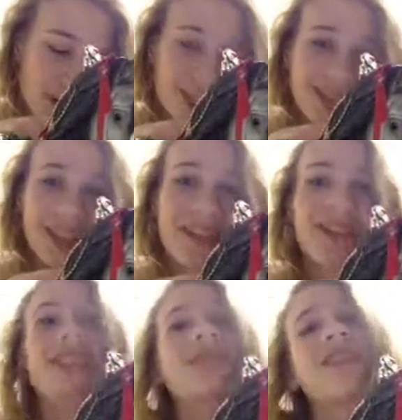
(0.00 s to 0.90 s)
I
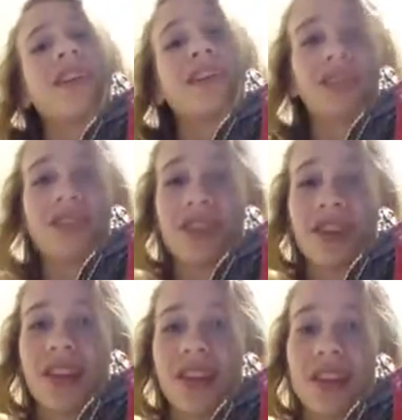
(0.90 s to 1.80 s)
finished lunch,
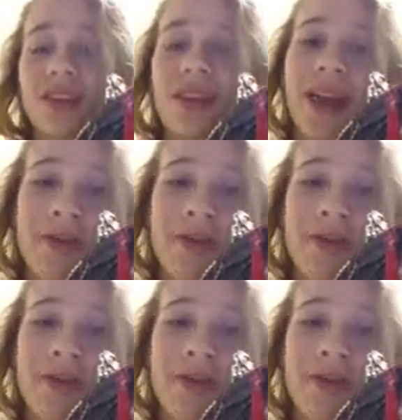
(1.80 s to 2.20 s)
and then I said, okay,